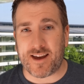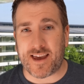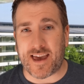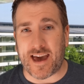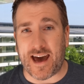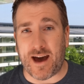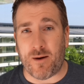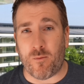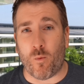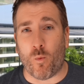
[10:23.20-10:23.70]

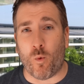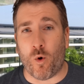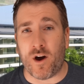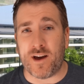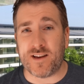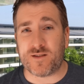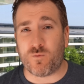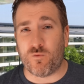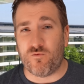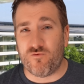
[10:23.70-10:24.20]
again,
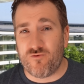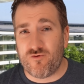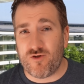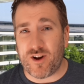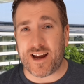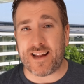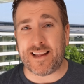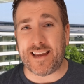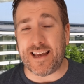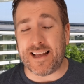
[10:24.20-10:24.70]
what is
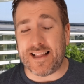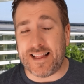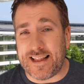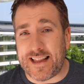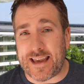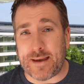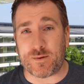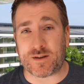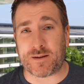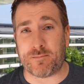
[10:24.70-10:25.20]
really
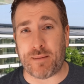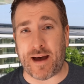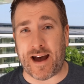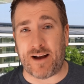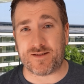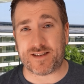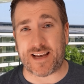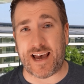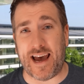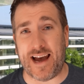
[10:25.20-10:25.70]
leaps and
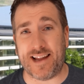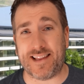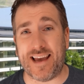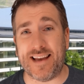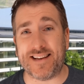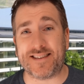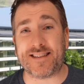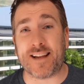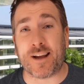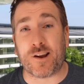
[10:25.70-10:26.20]
bounds ahead
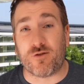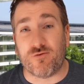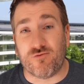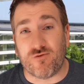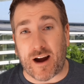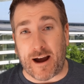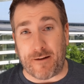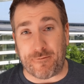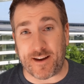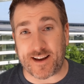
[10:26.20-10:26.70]
is the
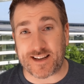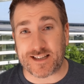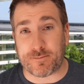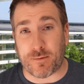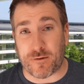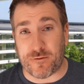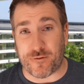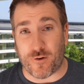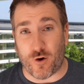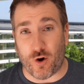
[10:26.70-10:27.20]
graphics
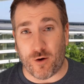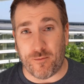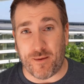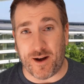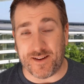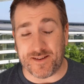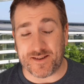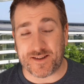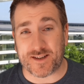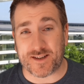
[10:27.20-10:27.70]
performance.